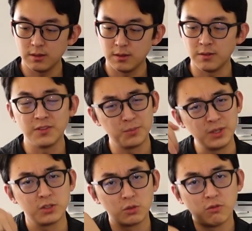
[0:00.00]
of it
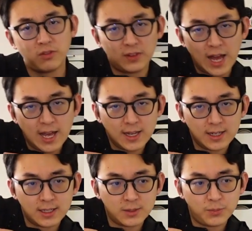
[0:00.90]
being so flat
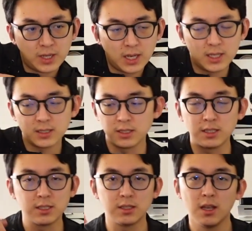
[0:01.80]
is because this
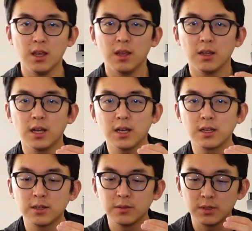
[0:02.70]
is
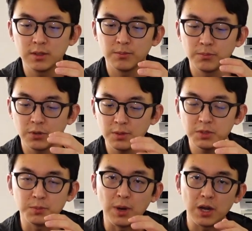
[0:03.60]
pretty
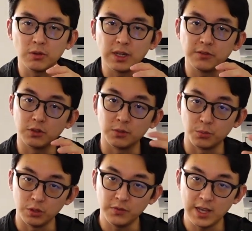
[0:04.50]
much modeled after a
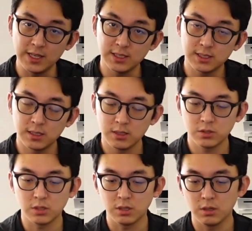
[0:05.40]
briefcase.
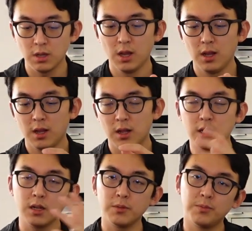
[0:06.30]
So a
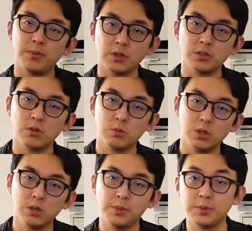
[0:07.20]
lot of parts of the
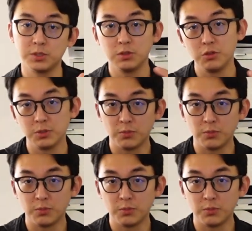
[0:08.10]
world, people are still using